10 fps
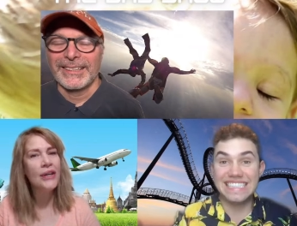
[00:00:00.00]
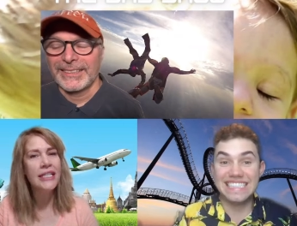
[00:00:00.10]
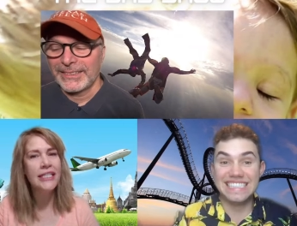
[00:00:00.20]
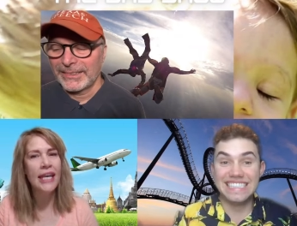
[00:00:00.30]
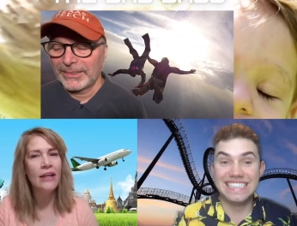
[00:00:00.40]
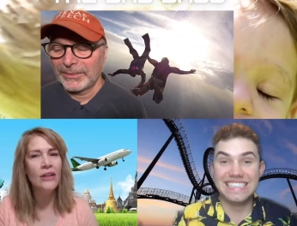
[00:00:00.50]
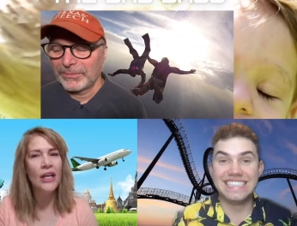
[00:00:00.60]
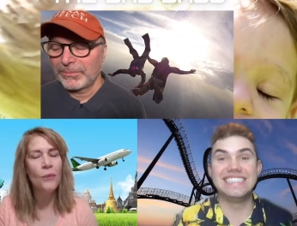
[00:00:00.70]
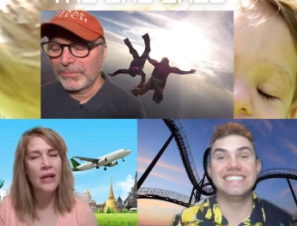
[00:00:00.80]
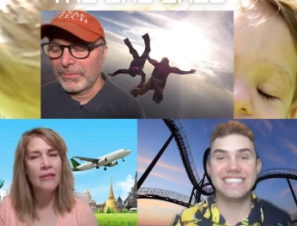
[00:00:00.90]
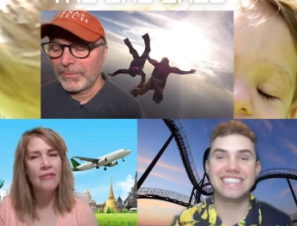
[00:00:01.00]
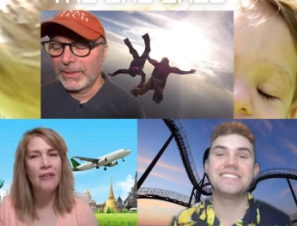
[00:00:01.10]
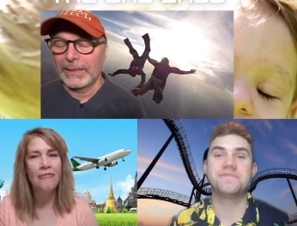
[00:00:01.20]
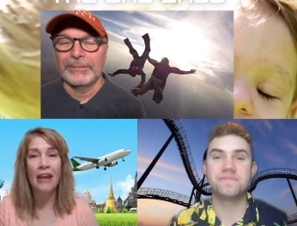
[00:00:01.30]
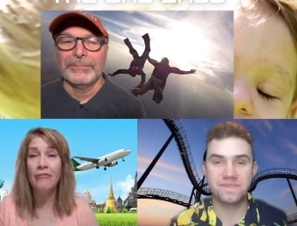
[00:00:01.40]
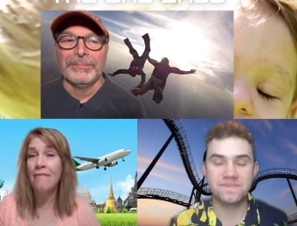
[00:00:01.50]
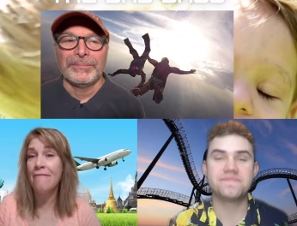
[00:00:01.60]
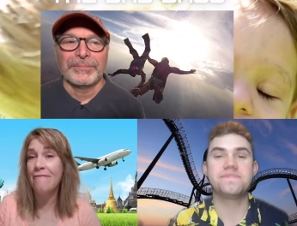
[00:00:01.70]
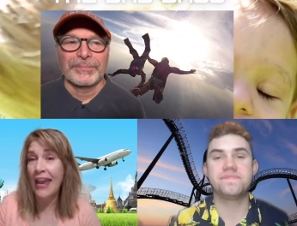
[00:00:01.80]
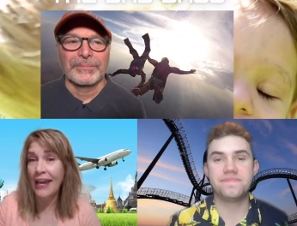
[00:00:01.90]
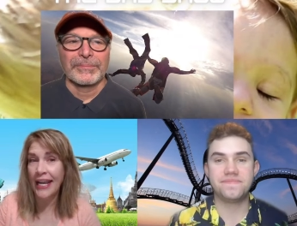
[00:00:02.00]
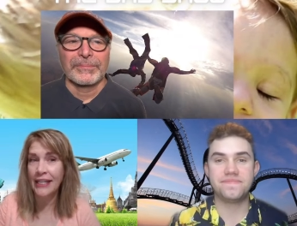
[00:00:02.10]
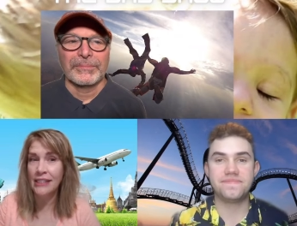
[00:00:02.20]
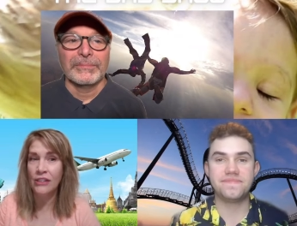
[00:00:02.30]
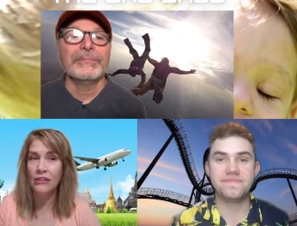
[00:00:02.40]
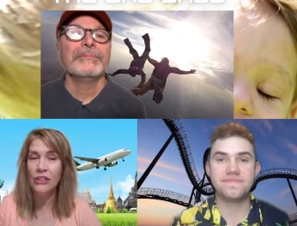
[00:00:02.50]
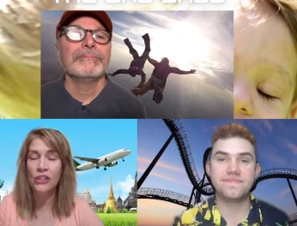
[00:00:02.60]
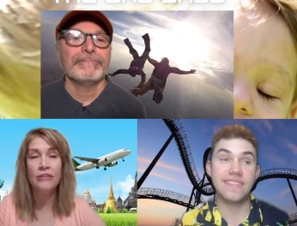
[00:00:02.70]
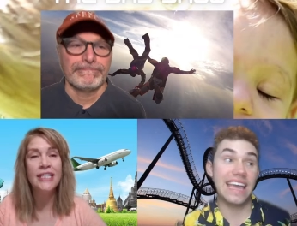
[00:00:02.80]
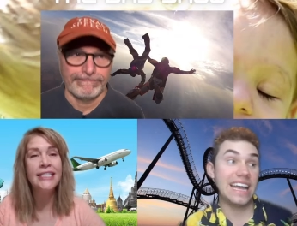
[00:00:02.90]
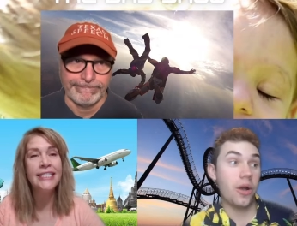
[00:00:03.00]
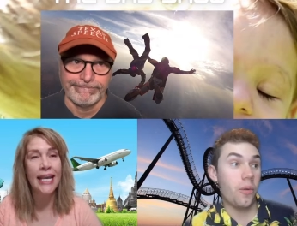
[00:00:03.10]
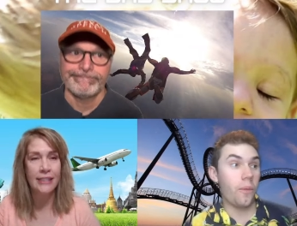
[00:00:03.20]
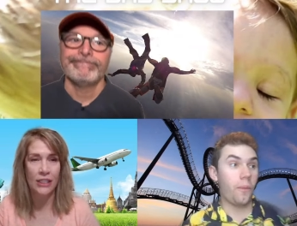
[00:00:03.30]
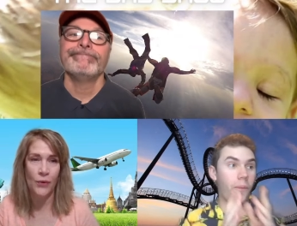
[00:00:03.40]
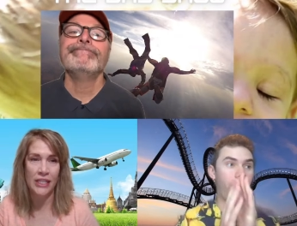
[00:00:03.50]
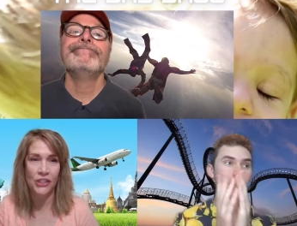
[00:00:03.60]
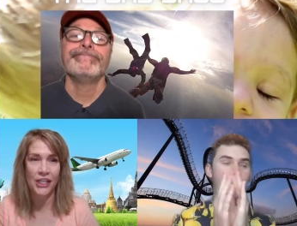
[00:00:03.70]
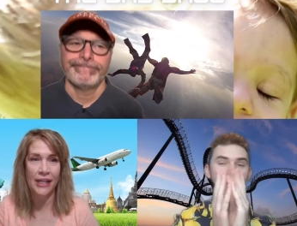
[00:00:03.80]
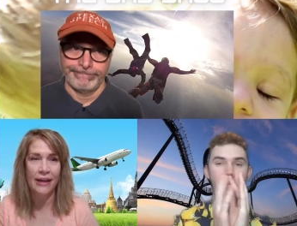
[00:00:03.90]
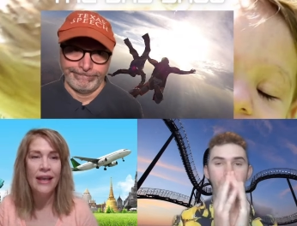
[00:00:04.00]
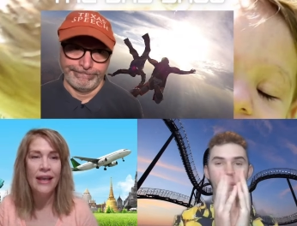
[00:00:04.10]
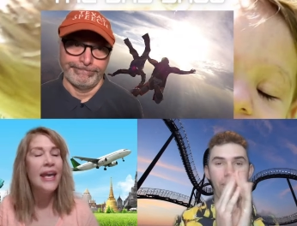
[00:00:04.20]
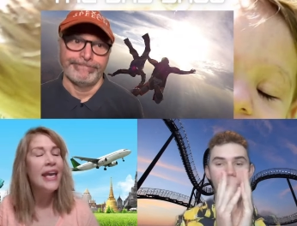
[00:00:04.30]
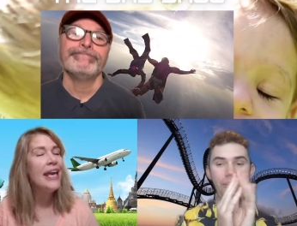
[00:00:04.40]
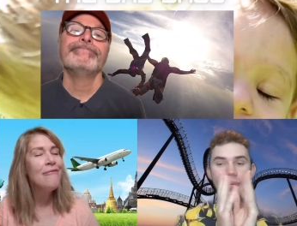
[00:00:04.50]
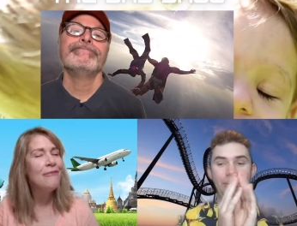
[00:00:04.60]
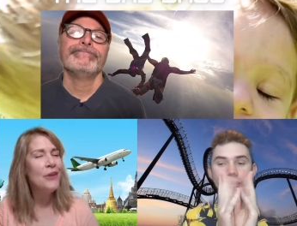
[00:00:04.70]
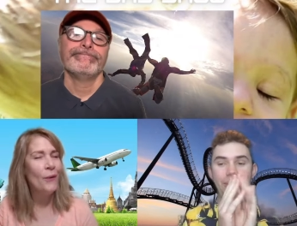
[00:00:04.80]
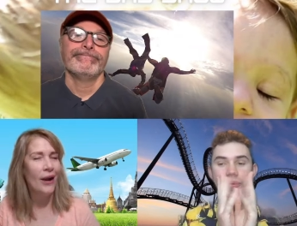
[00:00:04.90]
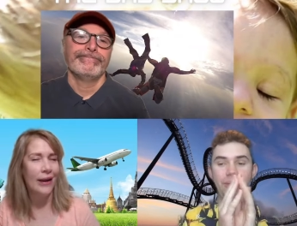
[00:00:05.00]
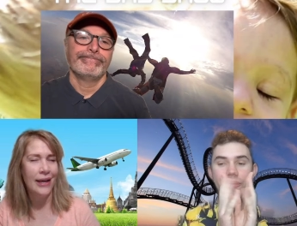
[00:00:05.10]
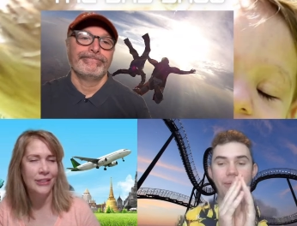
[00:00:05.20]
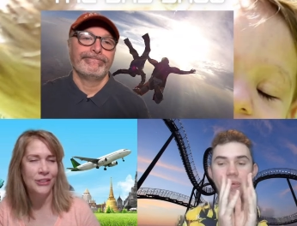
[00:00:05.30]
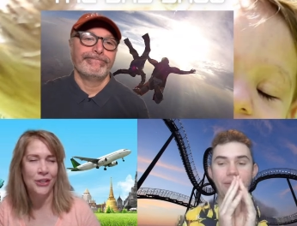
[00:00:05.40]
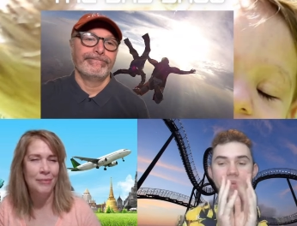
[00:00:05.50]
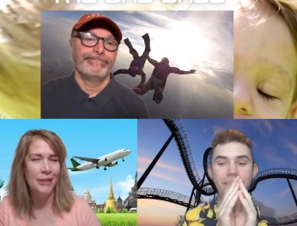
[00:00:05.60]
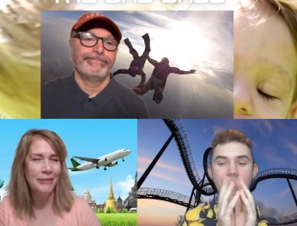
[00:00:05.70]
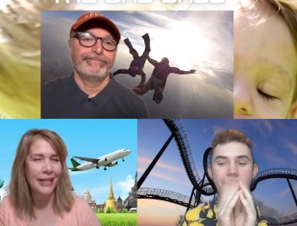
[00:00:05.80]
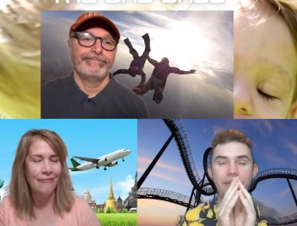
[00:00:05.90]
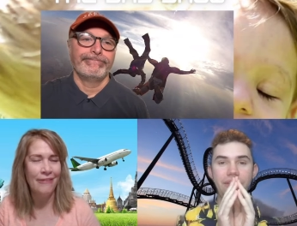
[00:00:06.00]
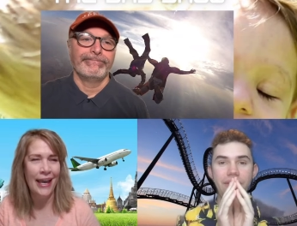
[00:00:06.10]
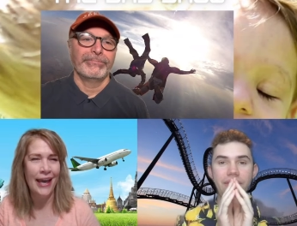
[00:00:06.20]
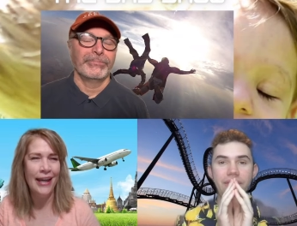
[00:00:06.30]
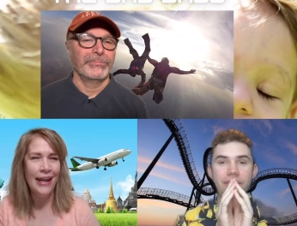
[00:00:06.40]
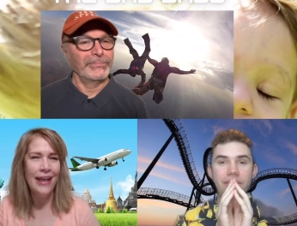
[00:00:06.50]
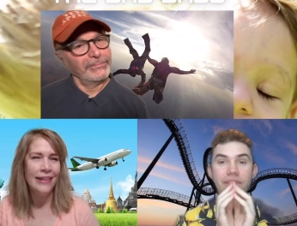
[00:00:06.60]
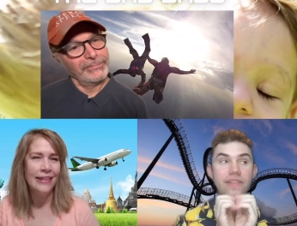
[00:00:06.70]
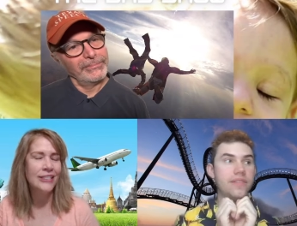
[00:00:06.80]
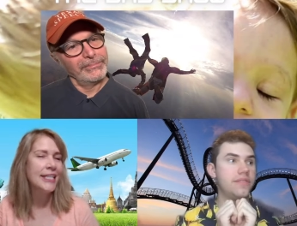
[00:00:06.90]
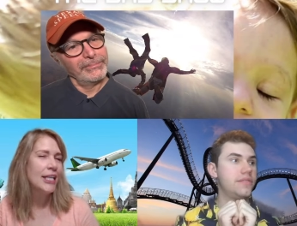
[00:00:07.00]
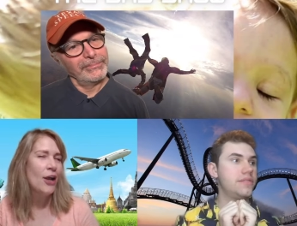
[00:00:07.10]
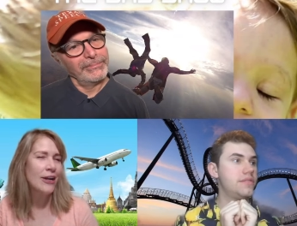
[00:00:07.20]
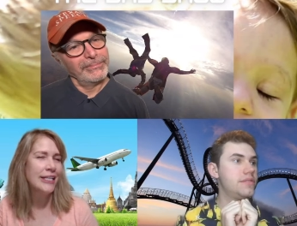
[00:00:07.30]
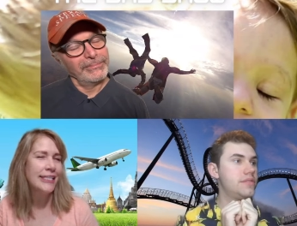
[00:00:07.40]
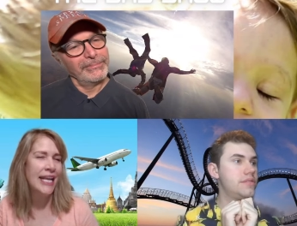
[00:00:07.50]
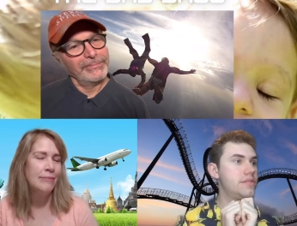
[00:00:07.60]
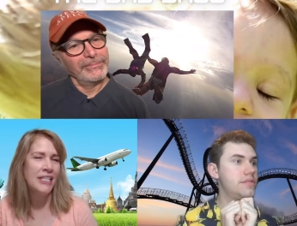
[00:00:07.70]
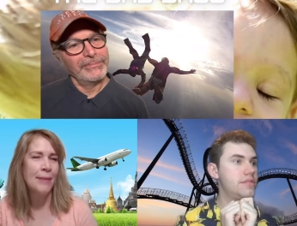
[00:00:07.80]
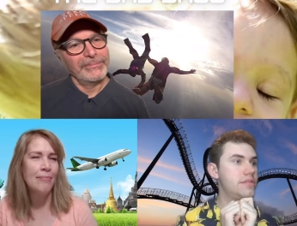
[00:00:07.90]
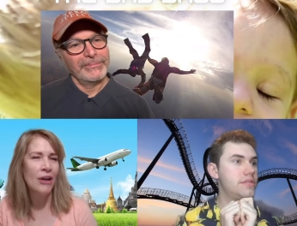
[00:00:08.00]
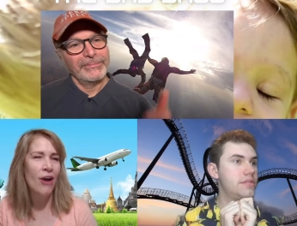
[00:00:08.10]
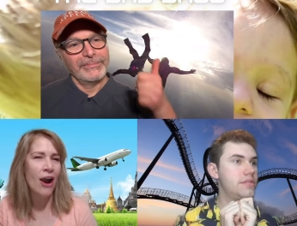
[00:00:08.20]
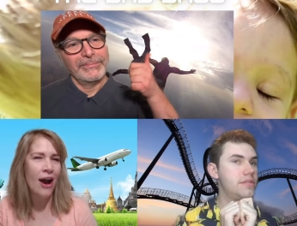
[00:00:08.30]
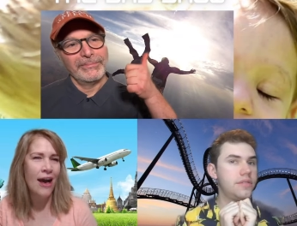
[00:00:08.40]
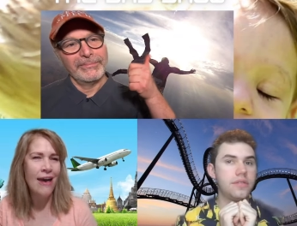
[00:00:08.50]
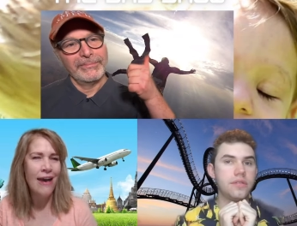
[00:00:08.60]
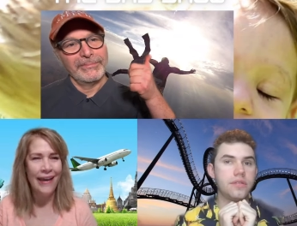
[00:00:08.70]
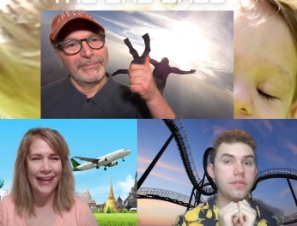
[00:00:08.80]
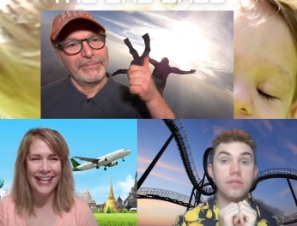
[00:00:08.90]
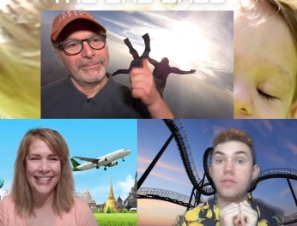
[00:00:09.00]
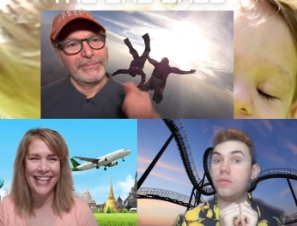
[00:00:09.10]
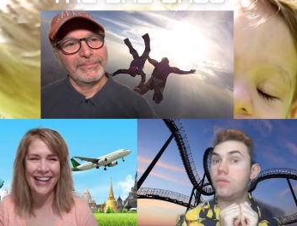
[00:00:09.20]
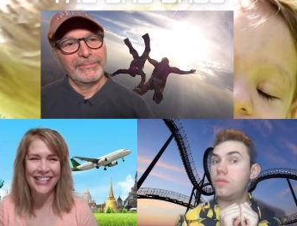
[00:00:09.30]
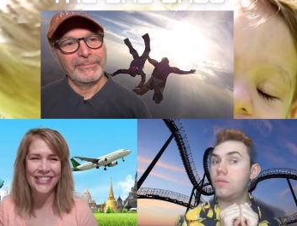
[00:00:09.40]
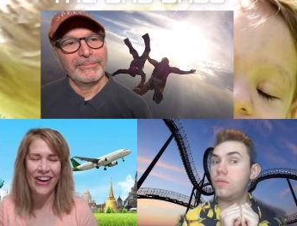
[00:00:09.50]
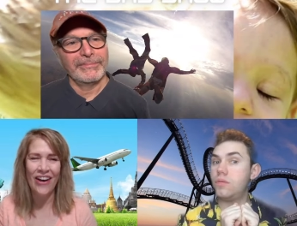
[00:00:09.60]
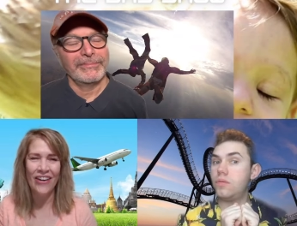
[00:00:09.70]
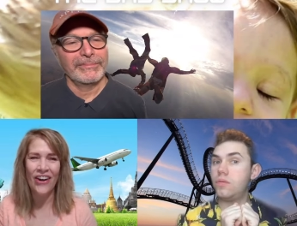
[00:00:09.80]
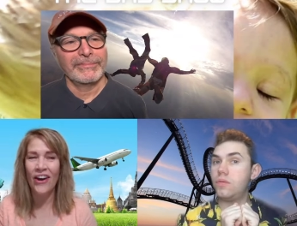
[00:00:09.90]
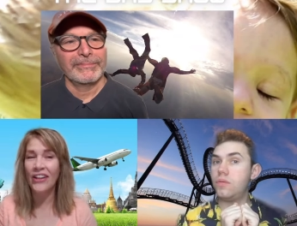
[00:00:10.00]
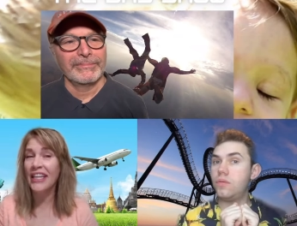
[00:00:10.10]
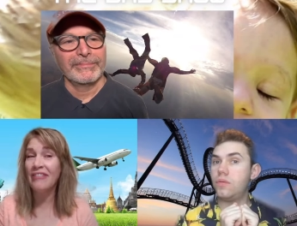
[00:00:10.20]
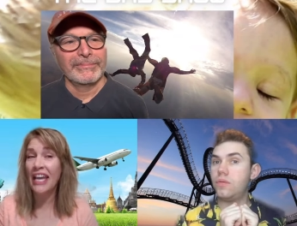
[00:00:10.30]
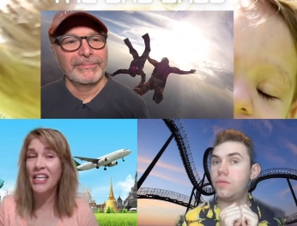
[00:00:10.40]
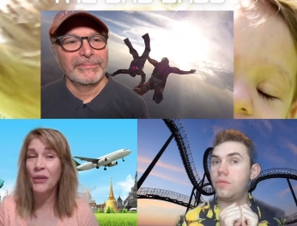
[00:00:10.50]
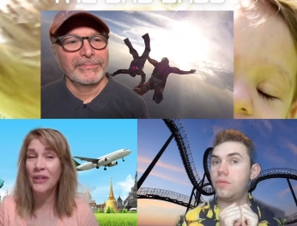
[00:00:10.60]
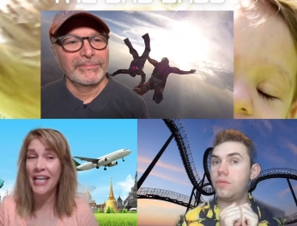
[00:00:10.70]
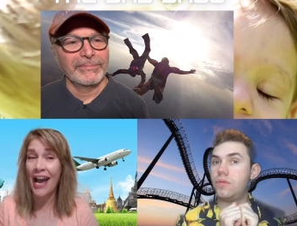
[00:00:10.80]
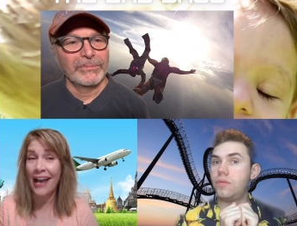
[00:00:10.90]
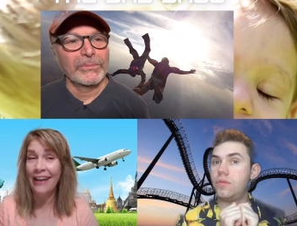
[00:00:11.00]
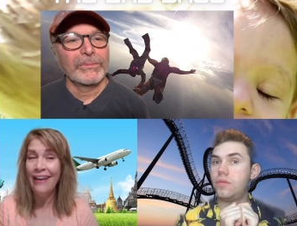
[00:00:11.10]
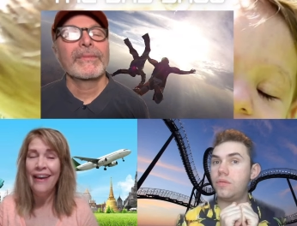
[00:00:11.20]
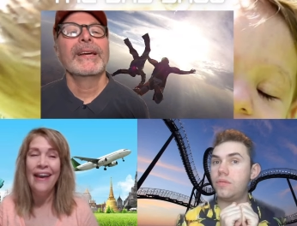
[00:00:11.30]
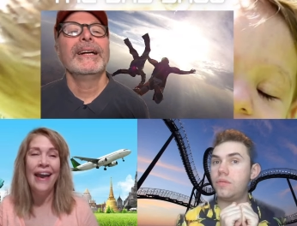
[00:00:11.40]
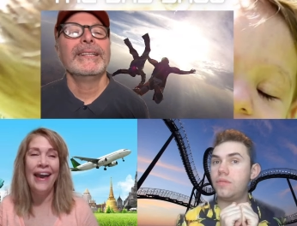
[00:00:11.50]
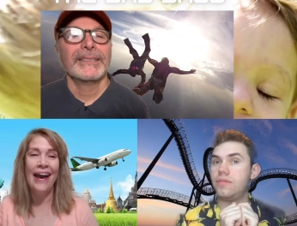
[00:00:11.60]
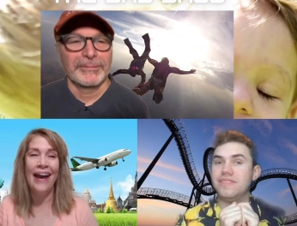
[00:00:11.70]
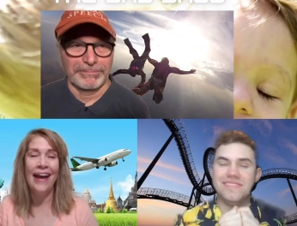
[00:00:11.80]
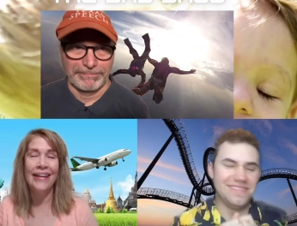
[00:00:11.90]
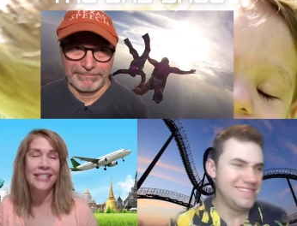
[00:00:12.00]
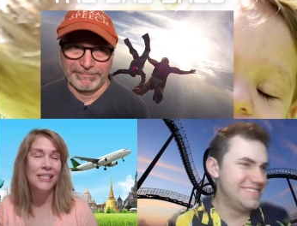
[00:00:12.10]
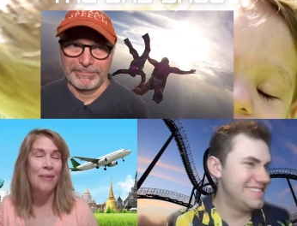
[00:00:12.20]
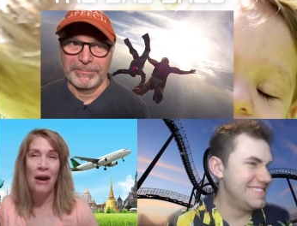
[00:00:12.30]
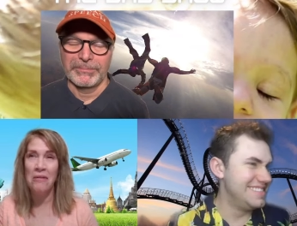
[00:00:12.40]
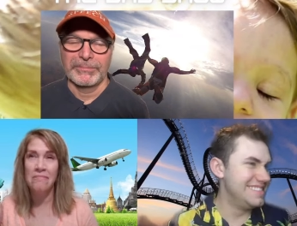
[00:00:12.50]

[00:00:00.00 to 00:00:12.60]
Speaker 1: to take a look at one of our favorite fan answers to today's question. If you are a country music fan, there's a little artist named Tim McGraw, and he's got a song called Live Like You Were Dying. And it's about